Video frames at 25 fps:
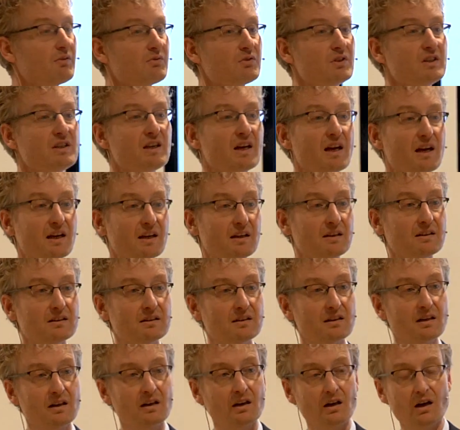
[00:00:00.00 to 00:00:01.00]
every
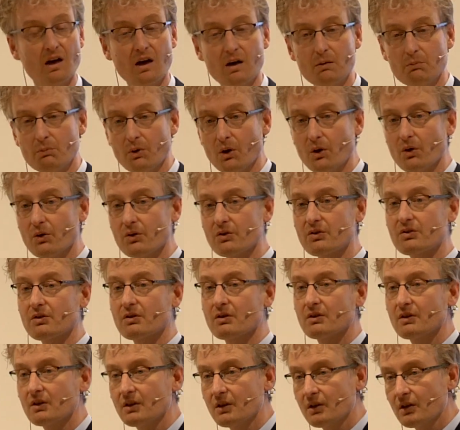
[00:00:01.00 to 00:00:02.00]
day are
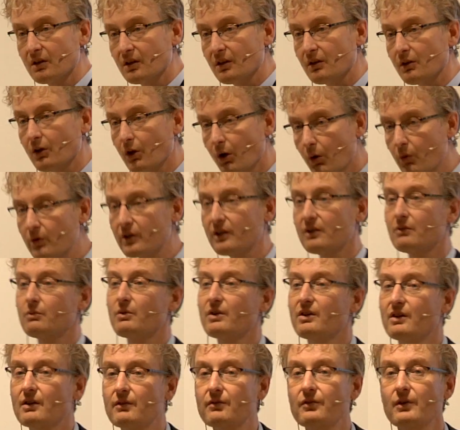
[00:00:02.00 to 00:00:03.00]
both loaded
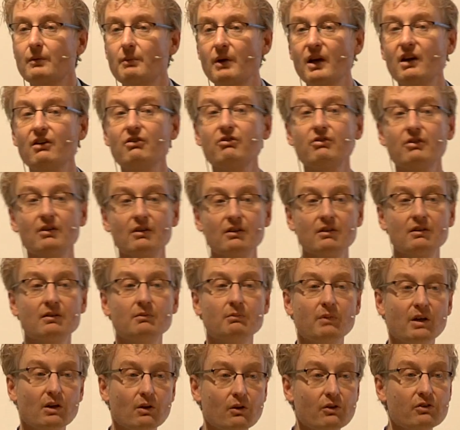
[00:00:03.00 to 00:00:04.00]
with information,
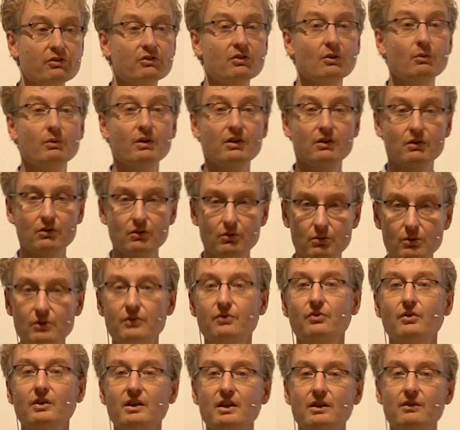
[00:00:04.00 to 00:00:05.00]
but also with
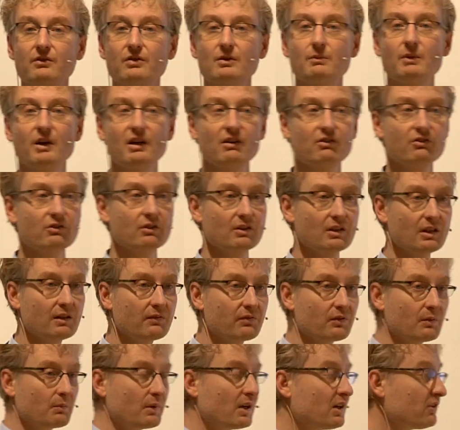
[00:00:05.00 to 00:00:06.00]
useful
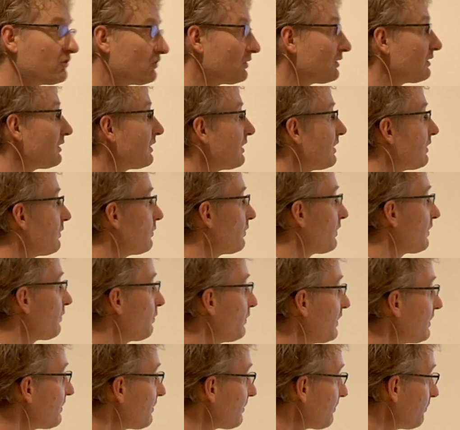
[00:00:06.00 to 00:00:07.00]
information
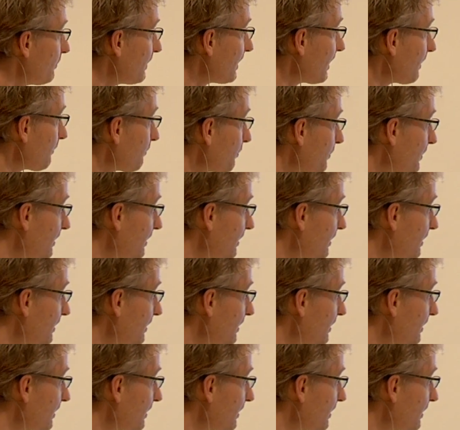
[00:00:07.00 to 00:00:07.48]
with which we can